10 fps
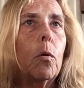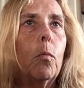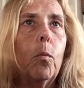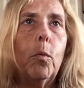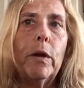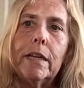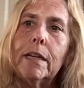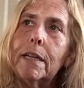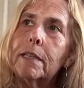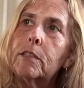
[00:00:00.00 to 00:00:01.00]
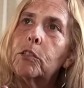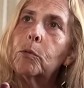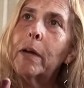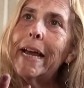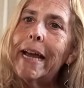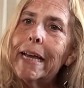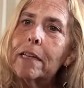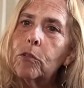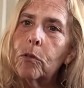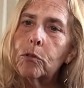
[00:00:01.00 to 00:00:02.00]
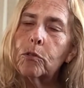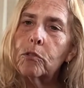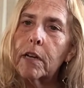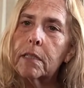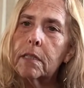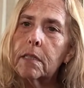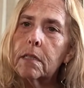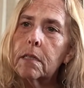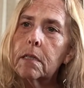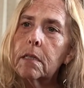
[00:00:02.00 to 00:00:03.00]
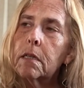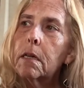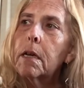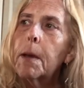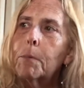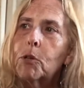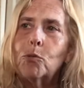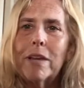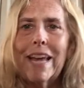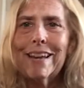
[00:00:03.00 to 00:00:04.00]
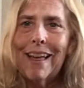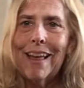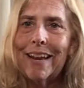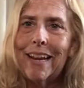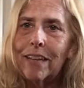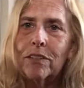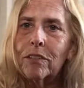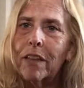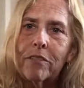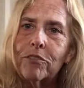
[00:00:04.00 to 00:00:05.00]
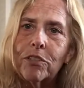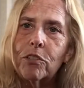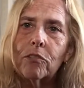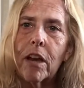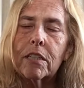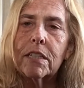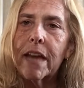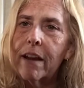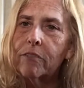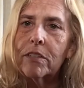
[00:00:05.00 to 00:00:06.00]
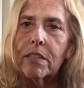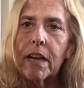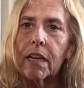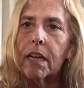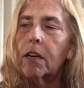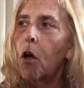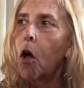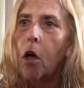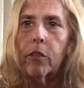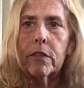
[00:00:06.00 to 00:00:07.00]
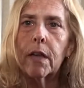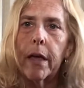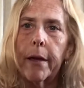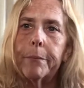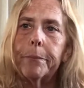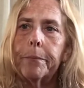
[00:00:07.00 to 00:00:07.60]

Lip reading: we need to handle those stresses, but you cannot handle every stress, every second, all the time.